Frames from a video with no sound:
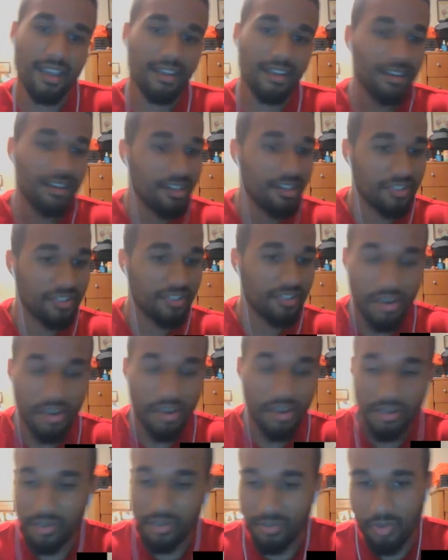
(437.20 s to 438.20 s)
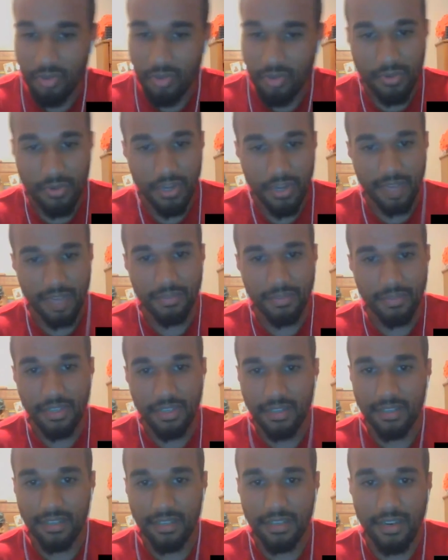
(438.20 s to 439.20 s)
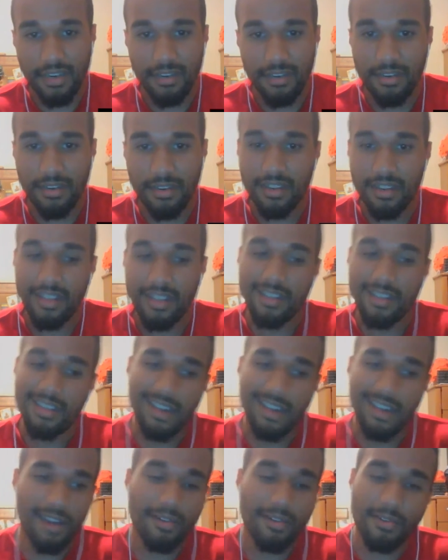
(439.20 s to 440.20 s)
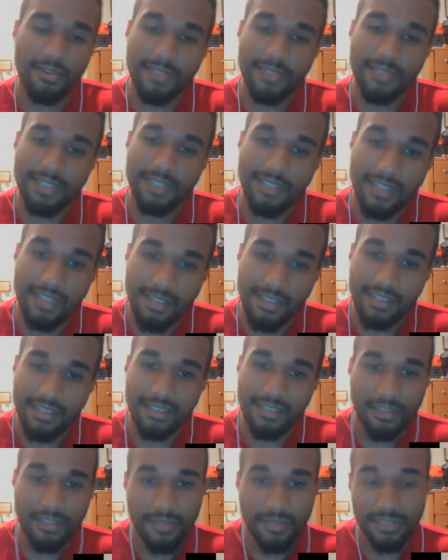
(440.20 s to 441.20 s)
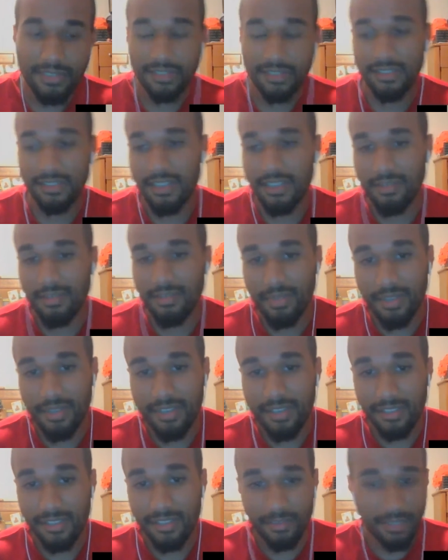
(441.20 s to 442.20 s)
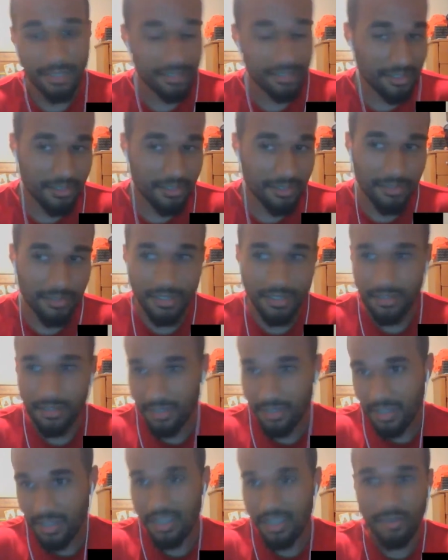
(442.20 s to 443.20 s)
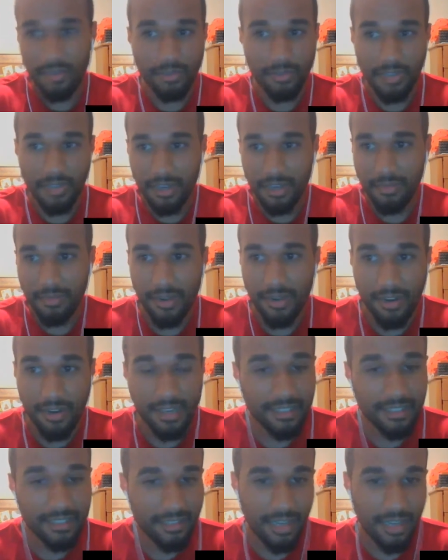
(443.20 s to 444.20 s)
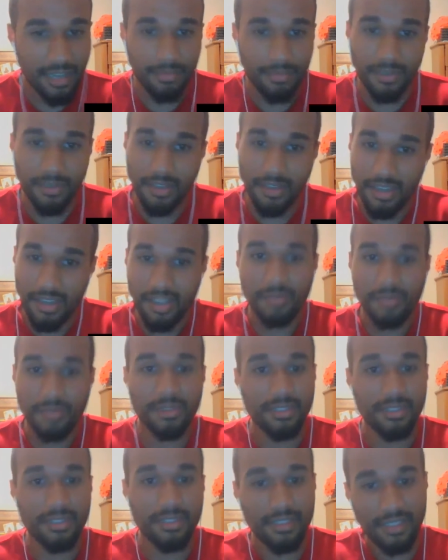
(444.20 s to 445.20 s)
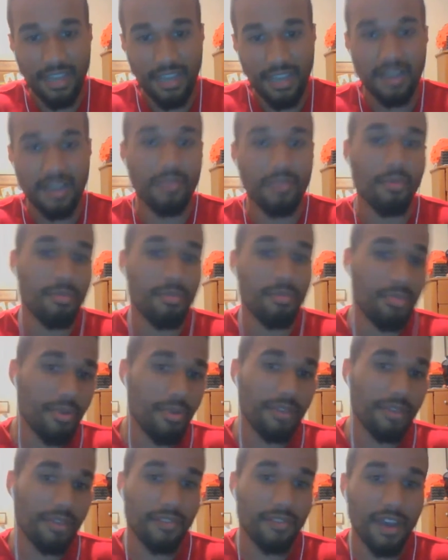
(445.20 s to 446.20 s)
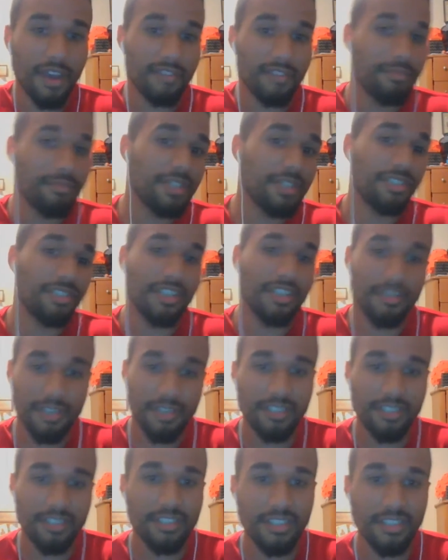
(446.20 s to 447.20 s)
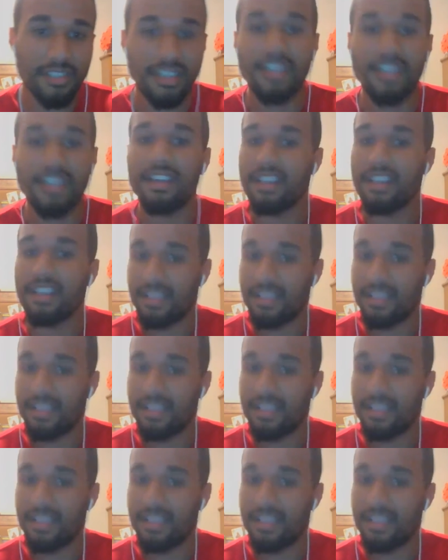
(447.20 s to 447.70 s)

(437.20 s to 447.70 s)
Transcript: and a ton of little mobile games here and there. I don't know if that's going to lend itself to sustainability, especially with, we'll talk about our next topic, with this kind of 1.5 mid-generation